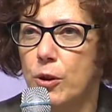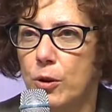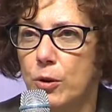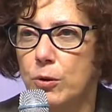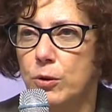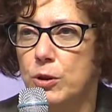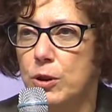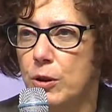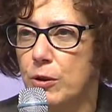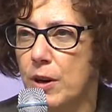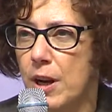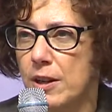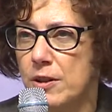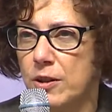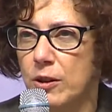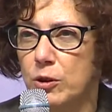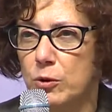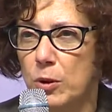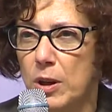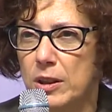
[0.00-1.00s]
through the
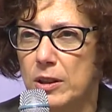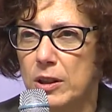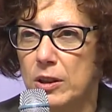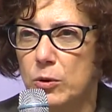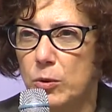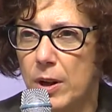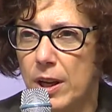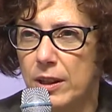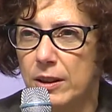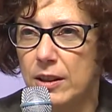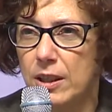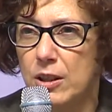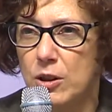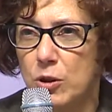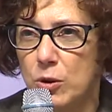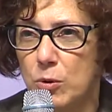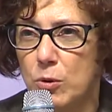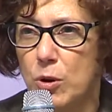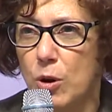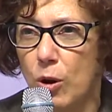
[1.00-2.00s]
Horizon 2020
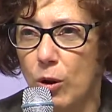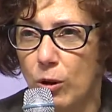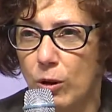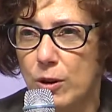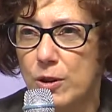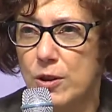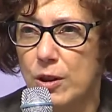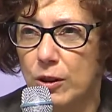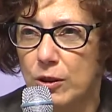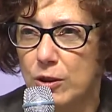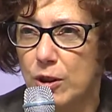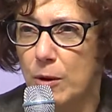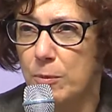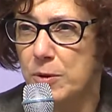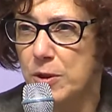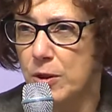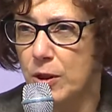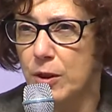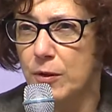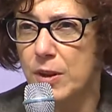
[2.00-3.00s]
new calls on the
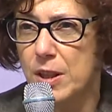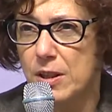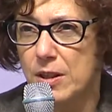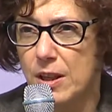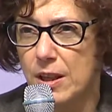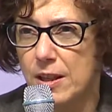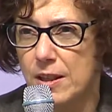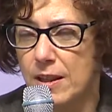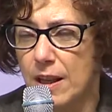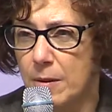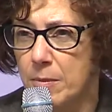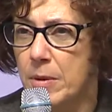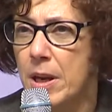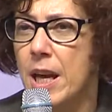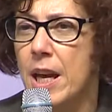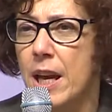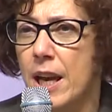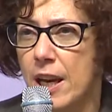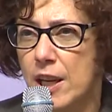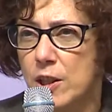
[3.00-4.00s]
observing system,
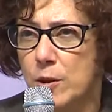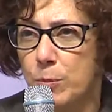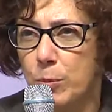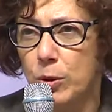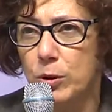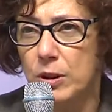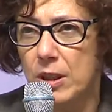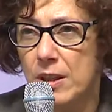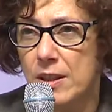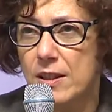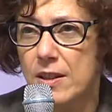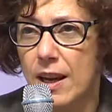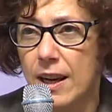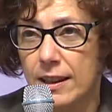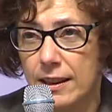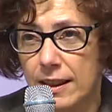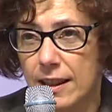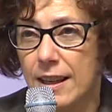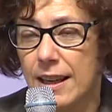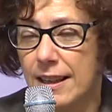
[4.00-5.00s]
has put
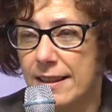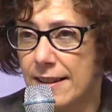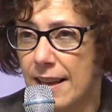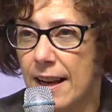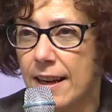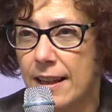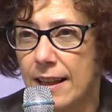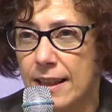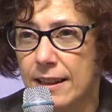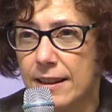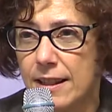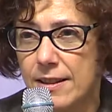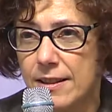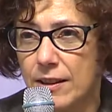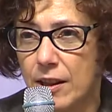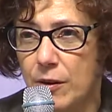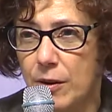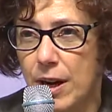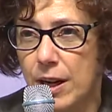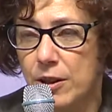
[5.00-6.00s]
inside exactly in this
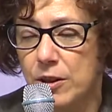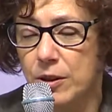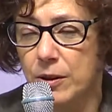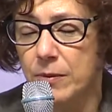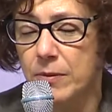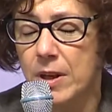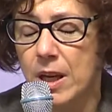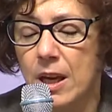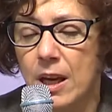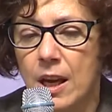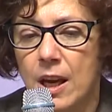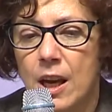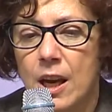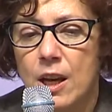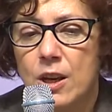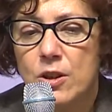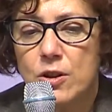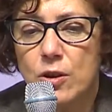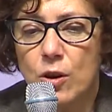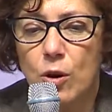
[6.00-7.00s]
direction.
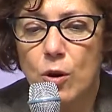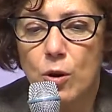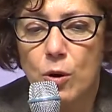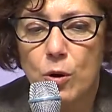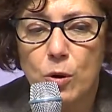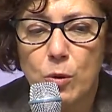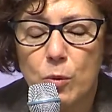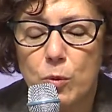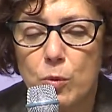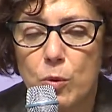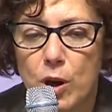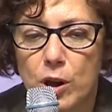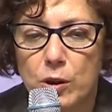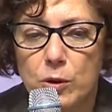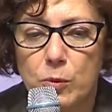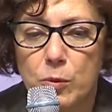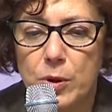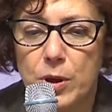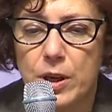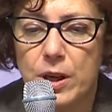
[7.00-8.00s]
So what
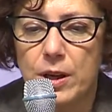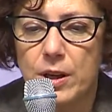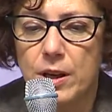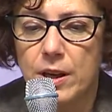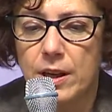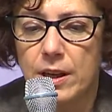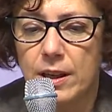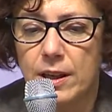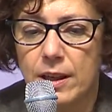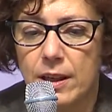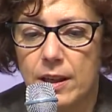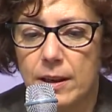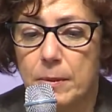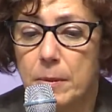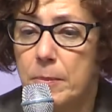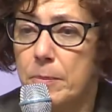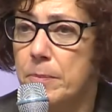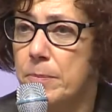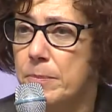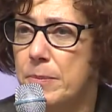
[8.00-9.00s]
we,
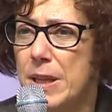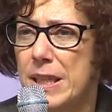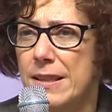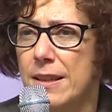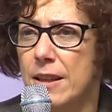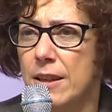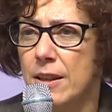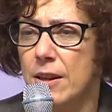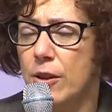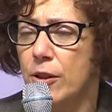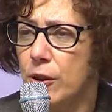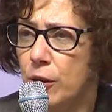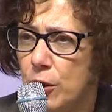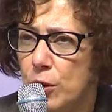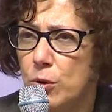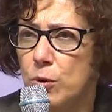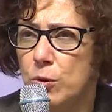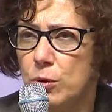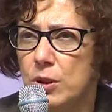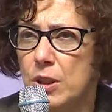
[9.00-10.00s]

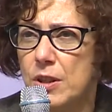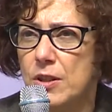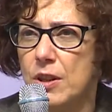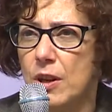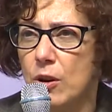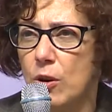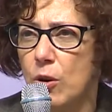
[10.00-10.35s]
through these